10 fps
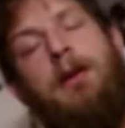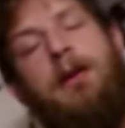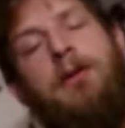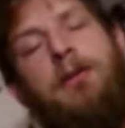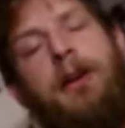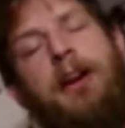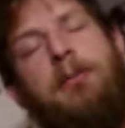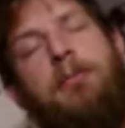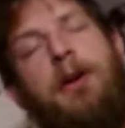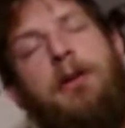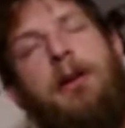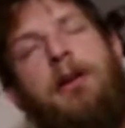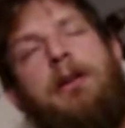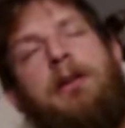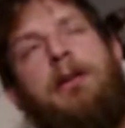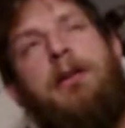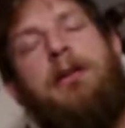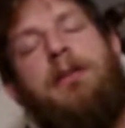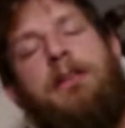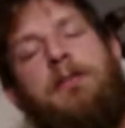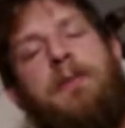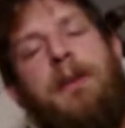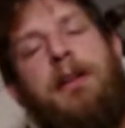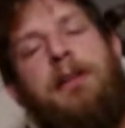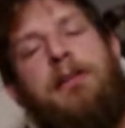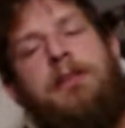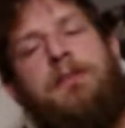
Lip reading: North American Bowhurt, Steel Fighting